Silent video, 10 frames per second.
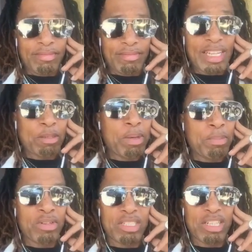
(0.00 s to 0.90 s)
That's
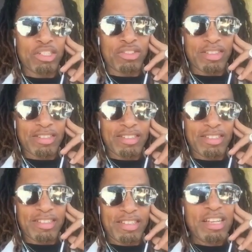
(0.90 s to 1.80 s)
people in this industry.
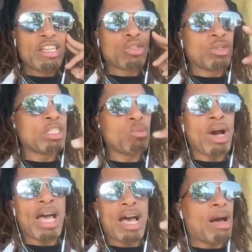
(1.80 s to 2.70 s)
So this is
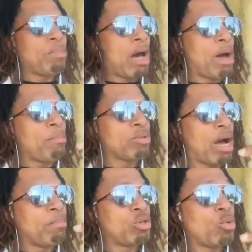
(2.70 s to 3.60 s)
why
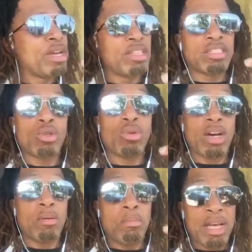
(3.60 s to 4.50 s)
I'm doing this, to
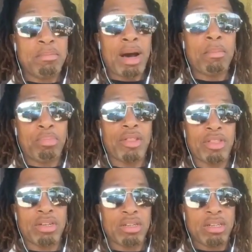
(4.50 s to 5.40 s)
commend my
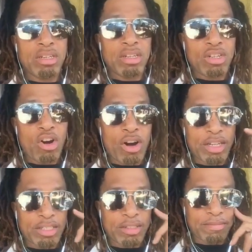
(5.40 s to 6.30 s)
brother Norris